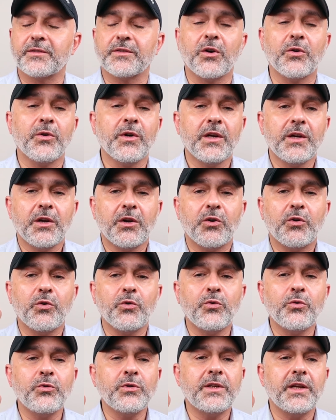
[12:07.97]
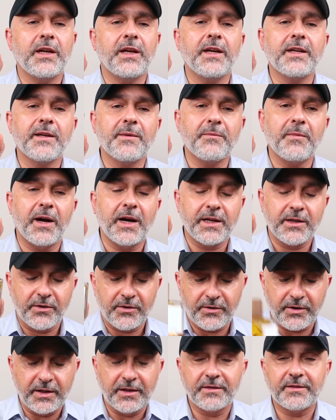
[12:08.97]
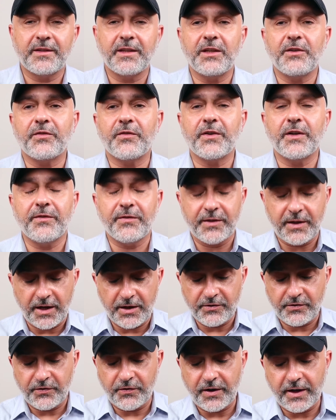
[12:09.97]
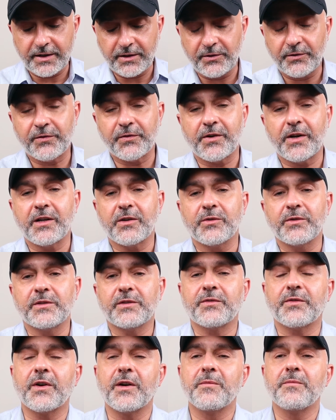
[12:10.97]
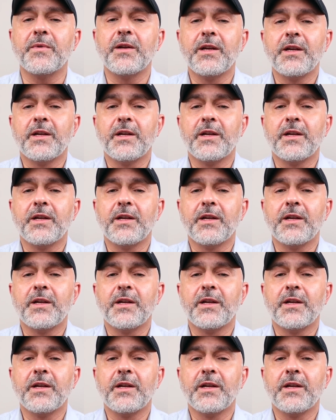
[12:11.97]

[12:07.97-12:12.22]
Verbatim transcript: So Oud in A Minor is the fifth and final fragrance from